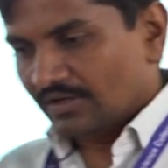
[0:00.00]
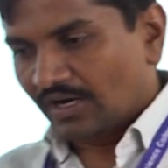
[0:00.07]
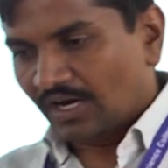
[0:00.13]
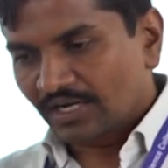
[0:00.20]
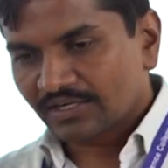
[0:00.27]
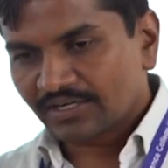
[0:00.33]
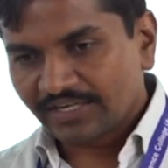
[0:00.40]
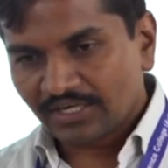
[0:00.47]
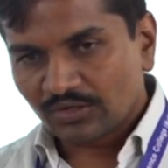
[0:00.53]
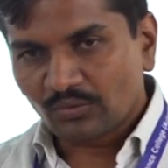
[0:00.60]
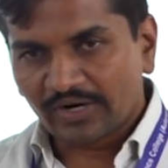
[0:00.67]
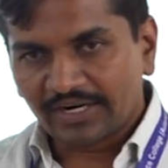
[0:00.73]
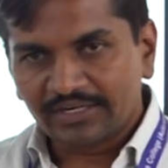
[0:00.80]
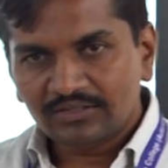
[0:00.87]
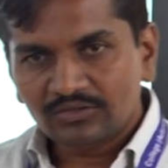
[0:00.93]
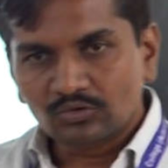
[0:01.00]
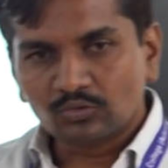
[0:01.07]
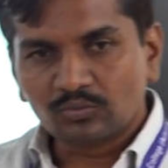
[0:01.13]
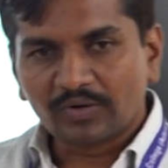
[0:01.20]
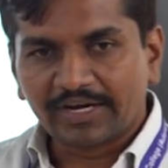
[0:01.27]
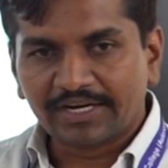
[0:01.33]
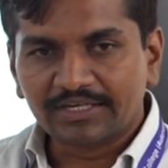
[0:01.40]
are required to
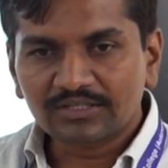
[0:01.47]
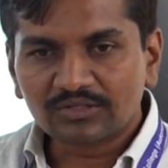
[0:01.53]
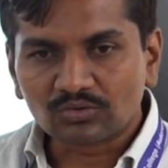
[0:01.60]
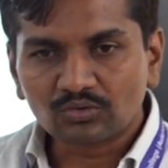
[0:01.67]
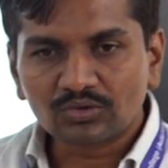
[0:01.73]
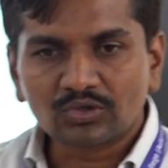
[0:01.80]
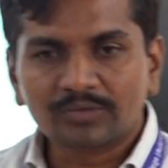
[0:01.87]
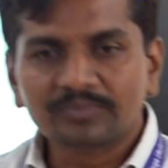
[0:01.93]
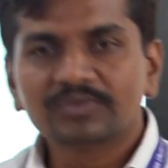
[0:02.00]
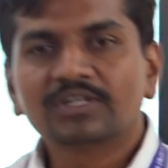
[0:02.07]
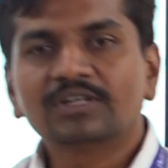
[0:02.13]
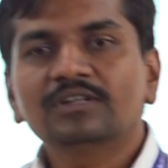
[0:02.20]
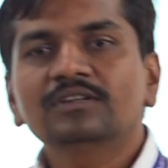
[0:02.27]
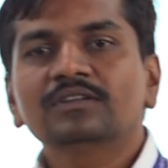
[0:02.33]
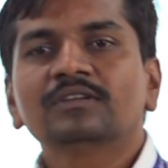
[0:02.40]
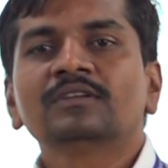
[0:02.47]
find root of the